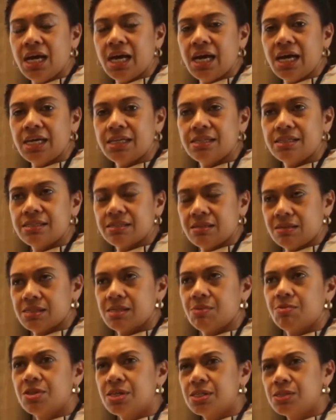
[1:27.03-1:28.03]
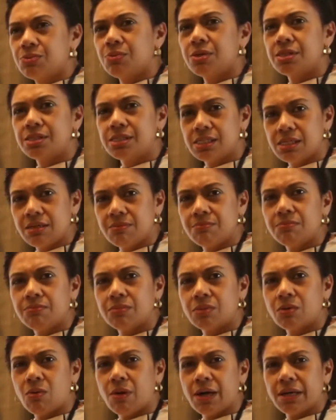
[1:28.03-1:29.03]
And some of these words
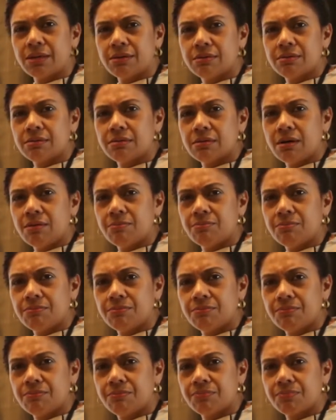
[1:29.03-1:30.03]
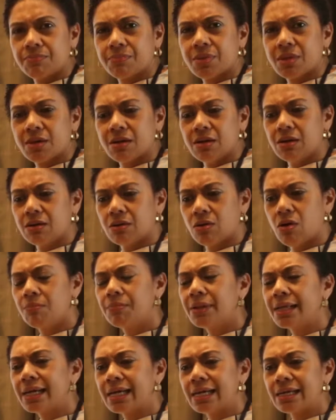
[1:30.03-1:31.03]
seem quite
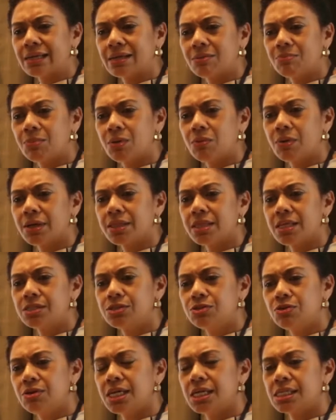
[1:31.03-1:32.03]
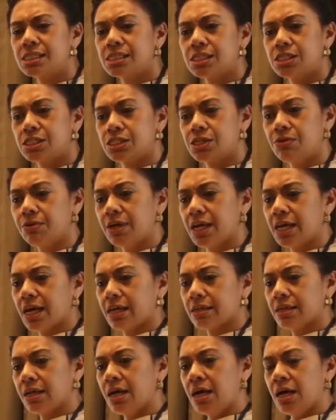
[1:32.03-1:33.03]
complicated, but what they're doing is they're just looking
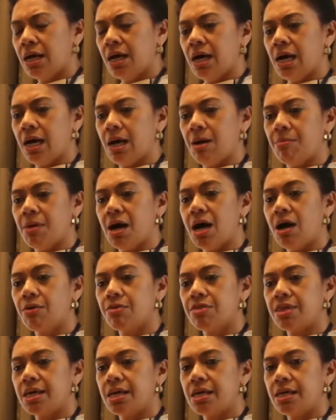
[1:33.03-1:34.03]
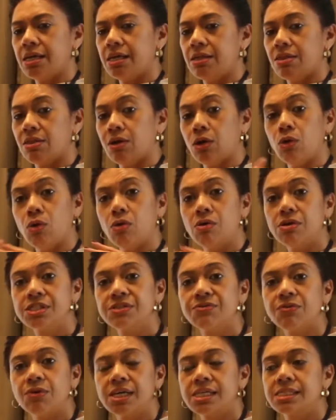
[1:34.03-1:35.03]
at how the
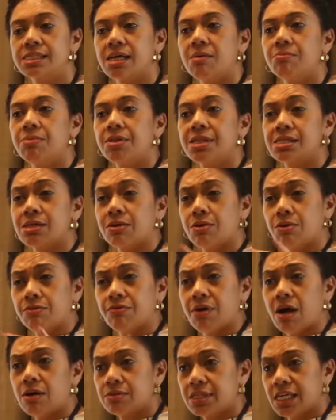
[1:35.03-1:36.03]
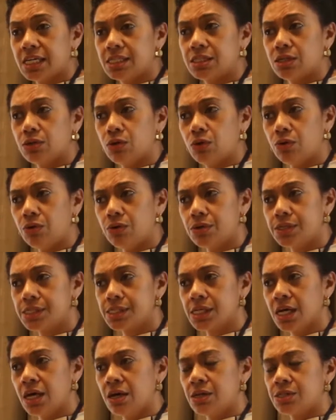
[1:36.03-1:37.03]
laws, for example, there's a lot of outdated
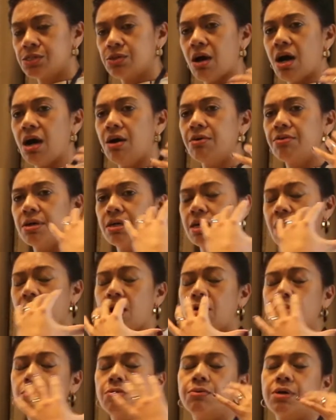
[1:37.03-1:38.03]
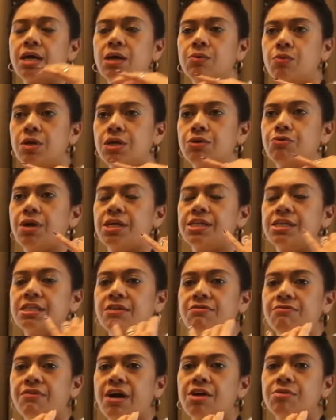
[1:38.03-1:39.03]
laws. So how can we create an
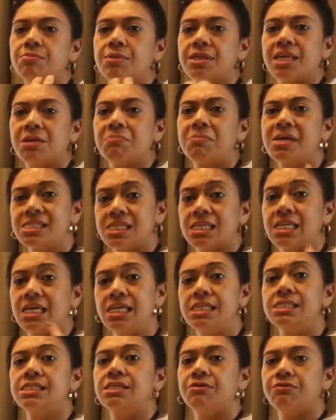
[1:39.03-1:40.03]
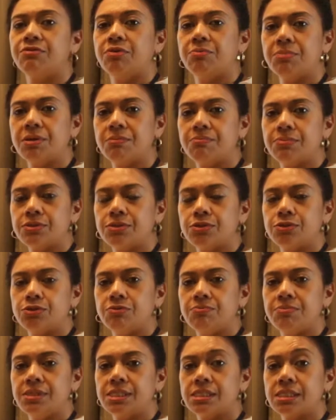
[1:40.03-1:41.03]
environment that makes it easier for people to
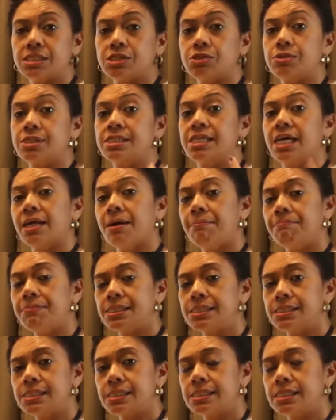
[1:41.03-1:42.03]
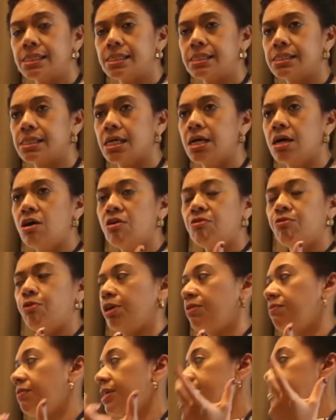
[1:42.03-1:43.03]
do business, to set up businesses,
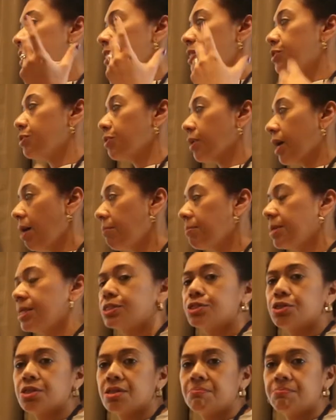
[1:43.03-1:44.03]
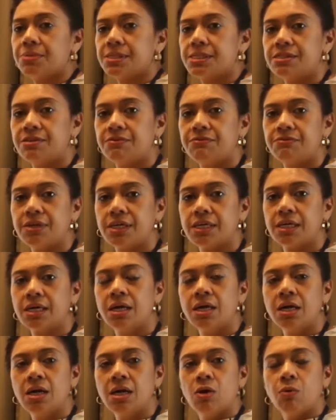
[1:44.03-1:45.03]
for investors to come into the Pacific.
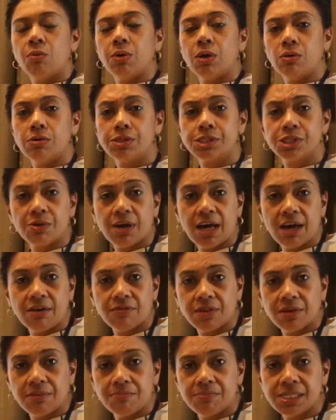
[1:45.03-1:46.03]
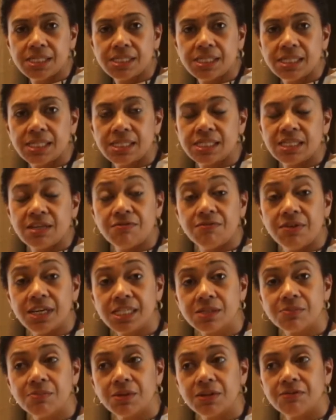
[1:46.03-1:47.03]
We also have the Business
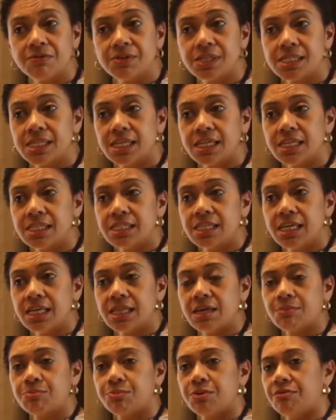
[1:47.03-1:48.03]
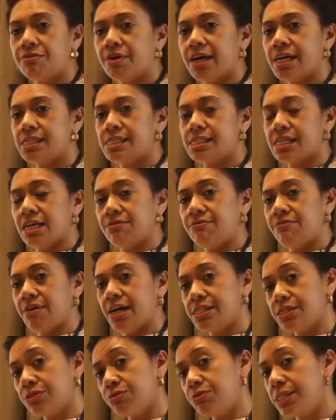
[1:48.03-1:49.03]
Investment Facility that provides
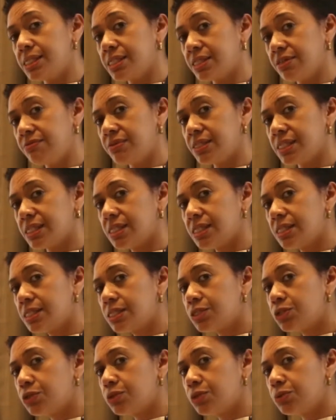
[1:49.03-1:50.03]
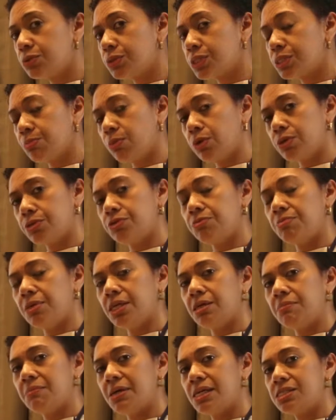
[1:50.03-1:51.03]
advisory services to small to
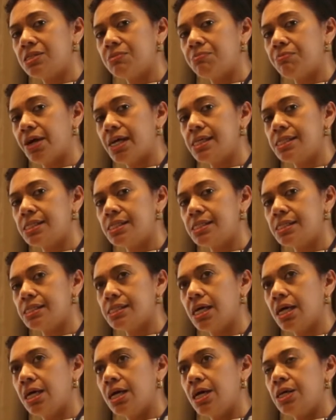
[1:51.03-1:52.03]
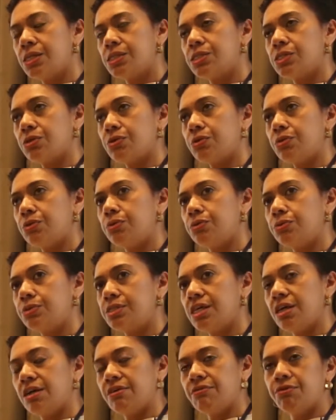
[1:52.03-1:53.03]
medium enterprises. So
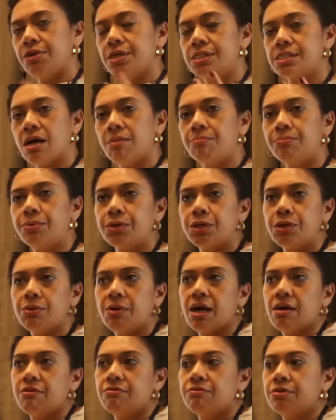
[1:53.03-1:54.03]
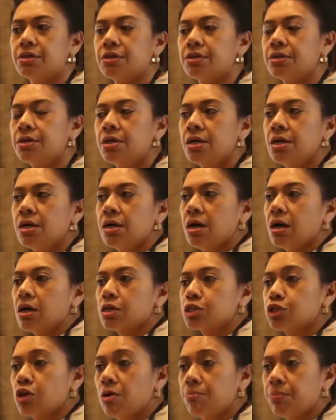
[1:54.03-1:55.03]
say, for example, you have
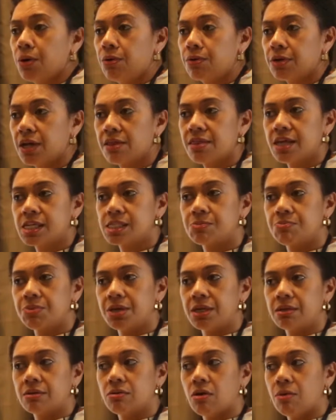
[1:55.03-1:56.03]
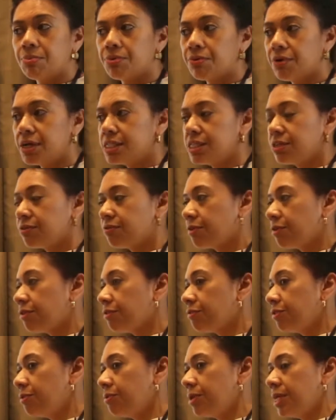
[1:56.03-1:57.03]
a shop owner that's been operating for
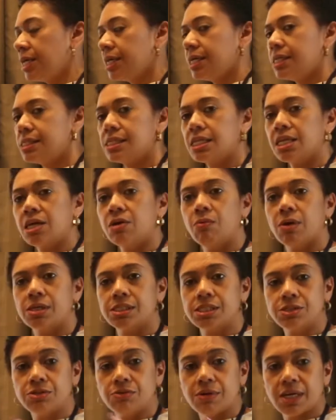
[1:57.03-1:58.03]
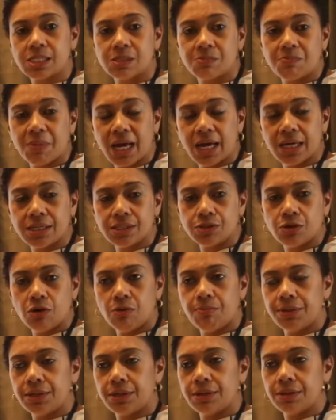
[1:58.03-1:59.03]
a few years and he wants to expand to
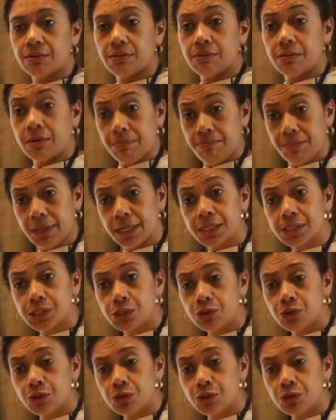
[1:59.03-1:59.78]
open a bigger